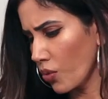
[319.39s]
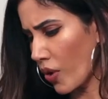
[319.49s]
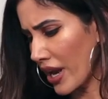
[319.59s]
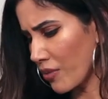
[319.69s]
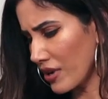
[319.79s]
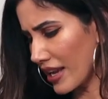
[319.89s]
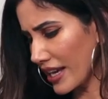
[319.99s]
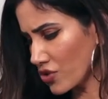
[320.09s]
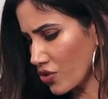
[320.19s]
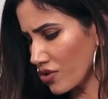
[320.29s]
What I would
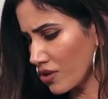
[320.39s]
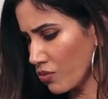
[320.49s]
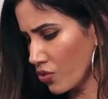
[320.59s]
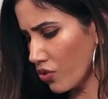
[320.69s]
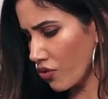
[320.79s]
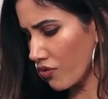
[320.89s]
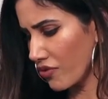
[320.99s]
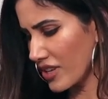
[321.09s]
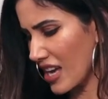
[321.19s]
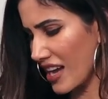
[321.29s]
like to remove,
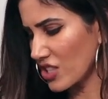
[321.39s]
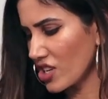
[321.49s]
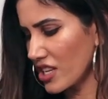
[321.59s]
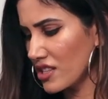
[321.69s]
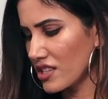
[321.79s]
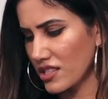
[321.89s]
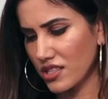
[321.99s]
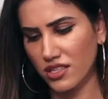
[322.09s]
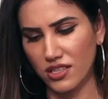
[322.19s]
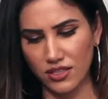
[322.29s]
yeah, actually
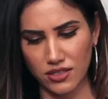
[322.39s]
this,